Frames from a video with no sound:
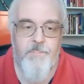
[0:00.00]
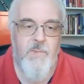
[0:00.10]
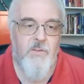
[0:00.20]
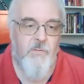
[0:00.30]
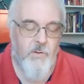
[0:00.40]

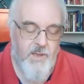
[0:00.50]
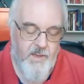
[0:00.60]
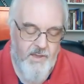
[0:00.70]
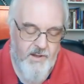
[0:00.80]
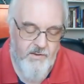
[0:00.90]
Just
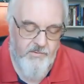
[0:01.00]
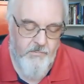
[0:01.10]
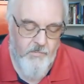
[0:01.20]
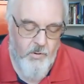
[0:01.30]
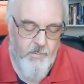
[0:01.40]
looking again at
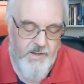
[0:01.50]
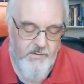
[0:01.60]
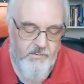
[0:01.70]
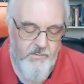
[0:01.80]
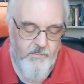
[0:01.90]
some
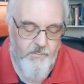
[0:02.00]
comments.